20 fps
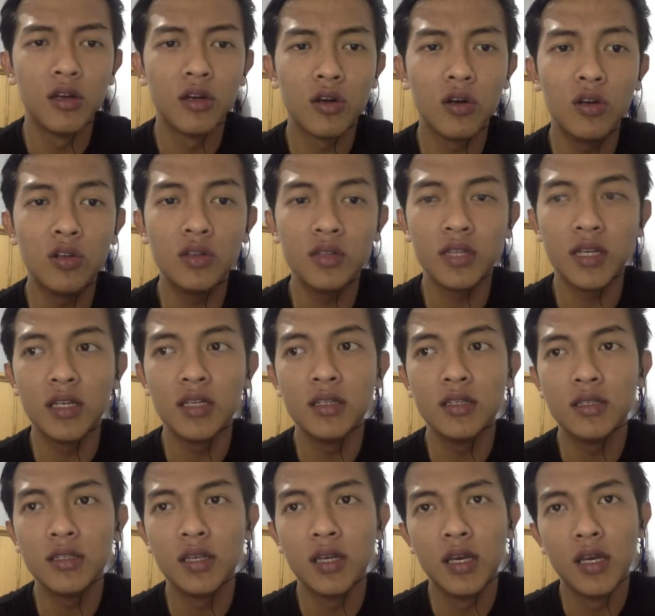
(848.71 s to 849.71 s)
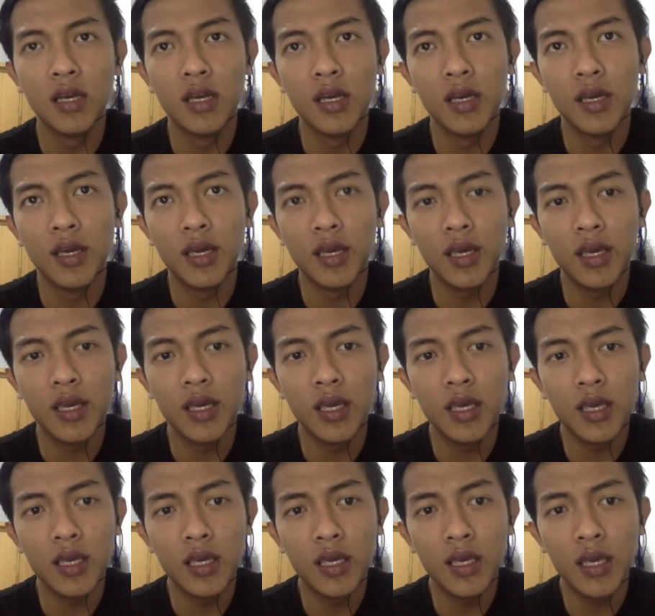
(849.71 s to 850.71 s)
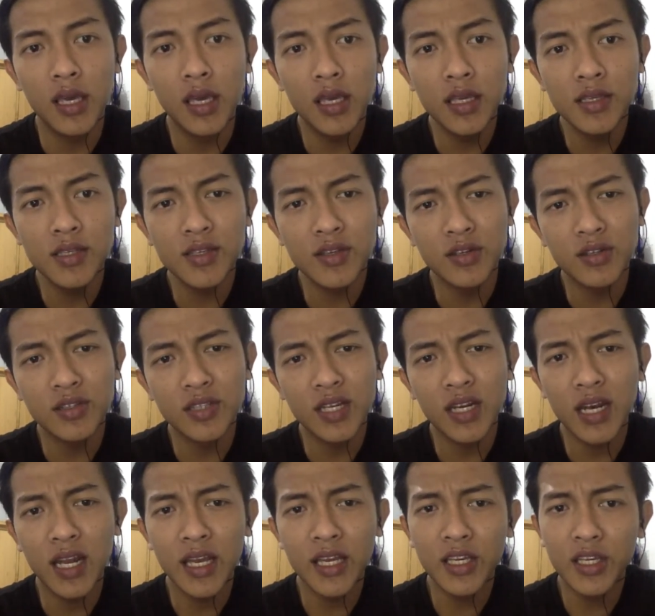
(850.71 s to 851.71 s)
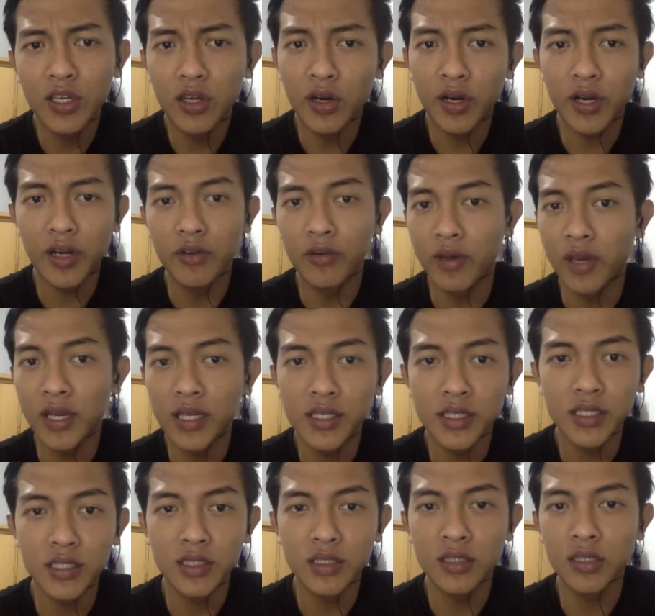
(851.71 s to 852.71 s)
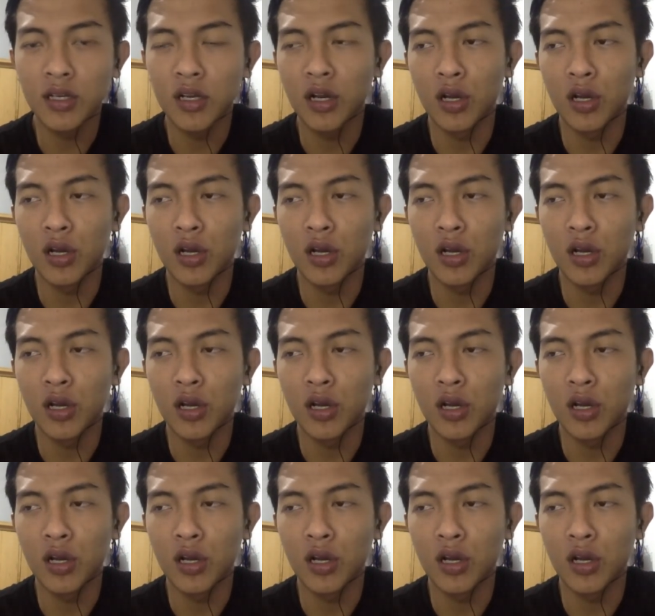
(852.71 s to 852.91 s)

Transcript: Content is content like your education,